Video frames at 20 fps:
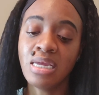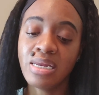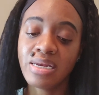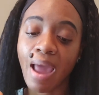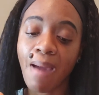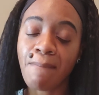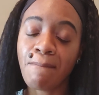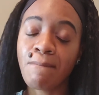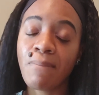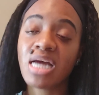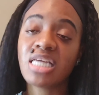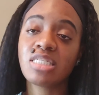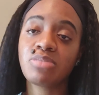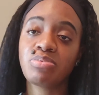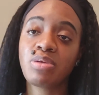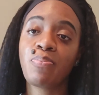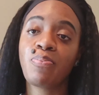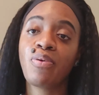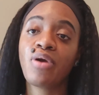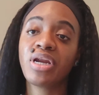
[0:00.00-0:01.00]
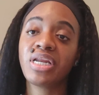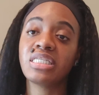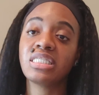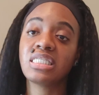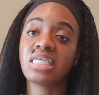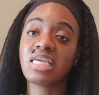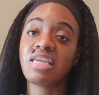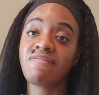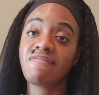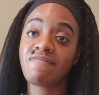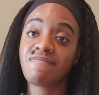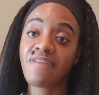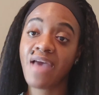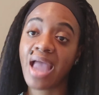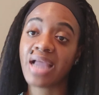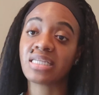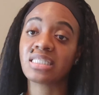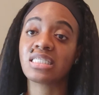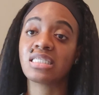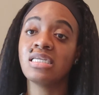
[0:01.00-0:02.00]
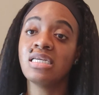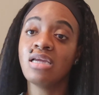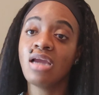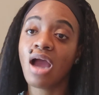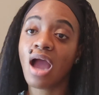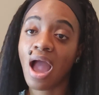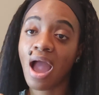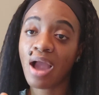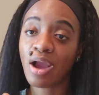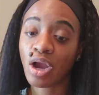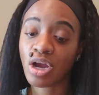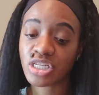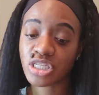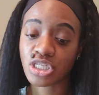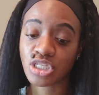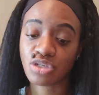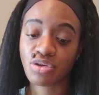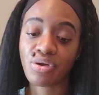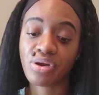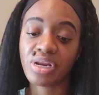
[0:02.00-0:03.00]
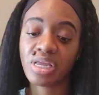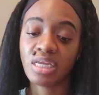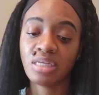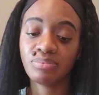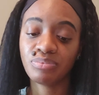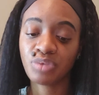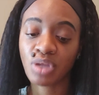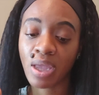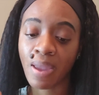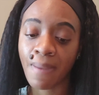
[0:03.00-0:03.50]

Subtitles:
that must be put into effect concerning the